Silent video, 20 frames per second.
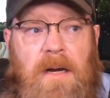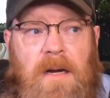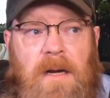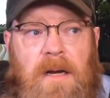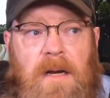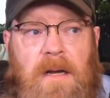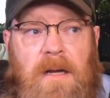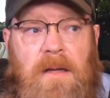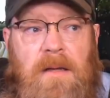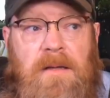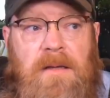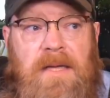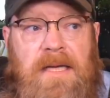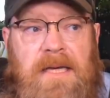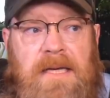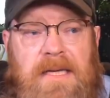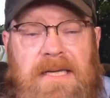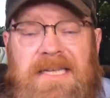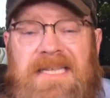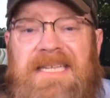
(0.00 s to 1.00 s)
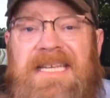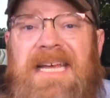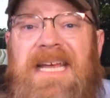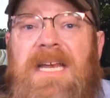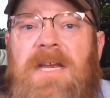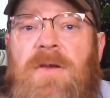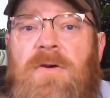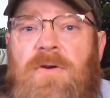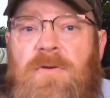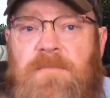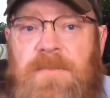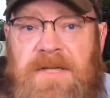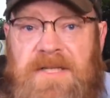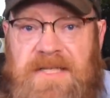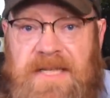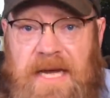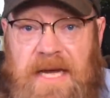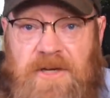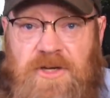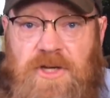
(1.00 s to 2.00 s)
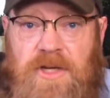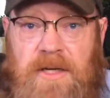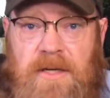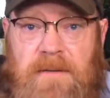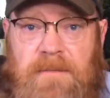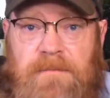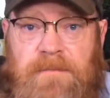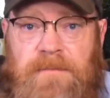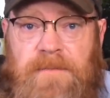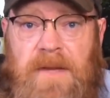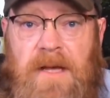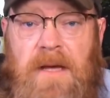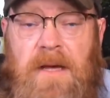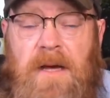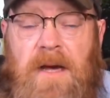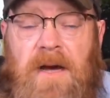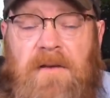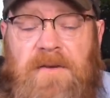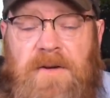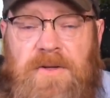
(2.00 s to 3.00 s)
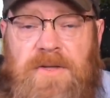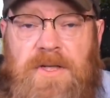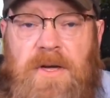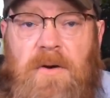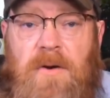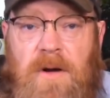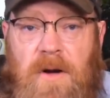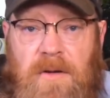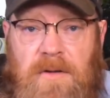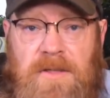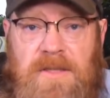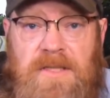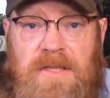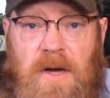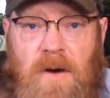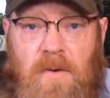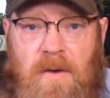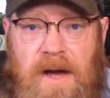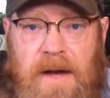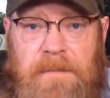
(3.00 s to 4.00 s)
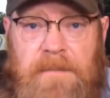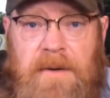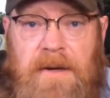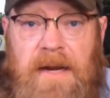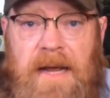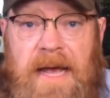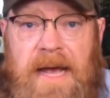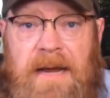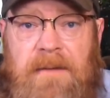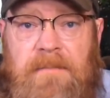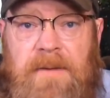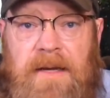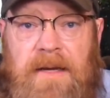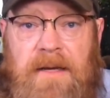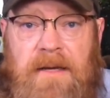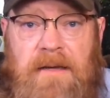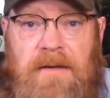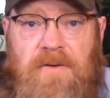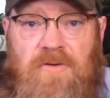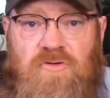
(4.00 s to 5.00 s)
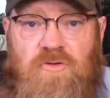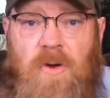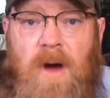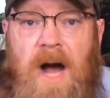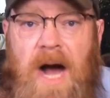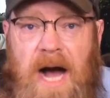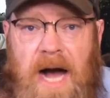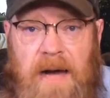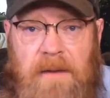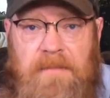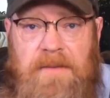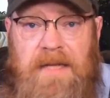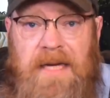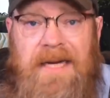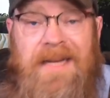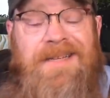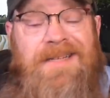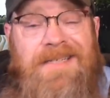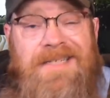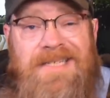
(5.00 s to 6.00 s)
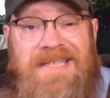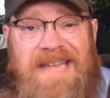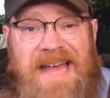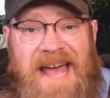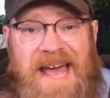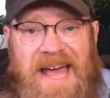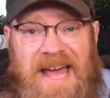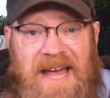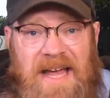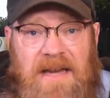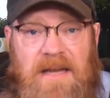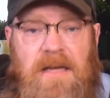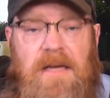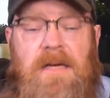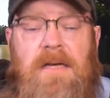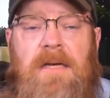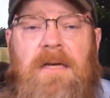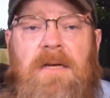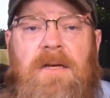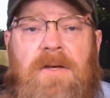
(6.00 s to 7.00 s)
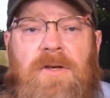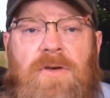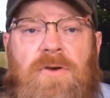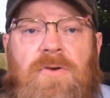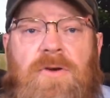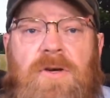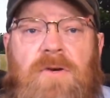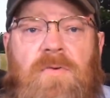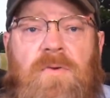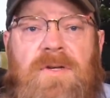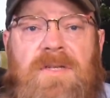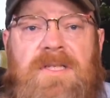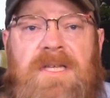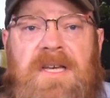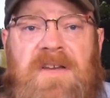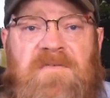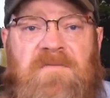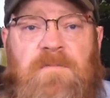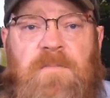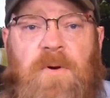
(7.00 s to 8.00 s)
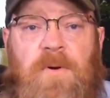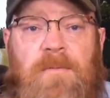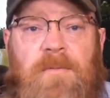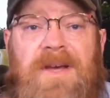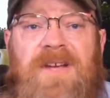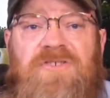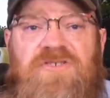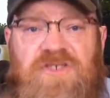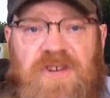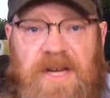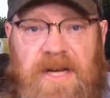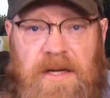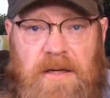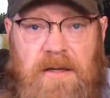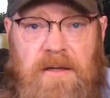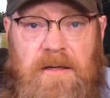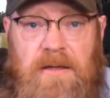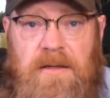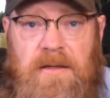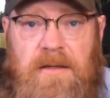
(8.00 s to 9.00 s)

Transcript: uh, the continued possession of your so called assault weapon had been dropped, and instead you could receive permission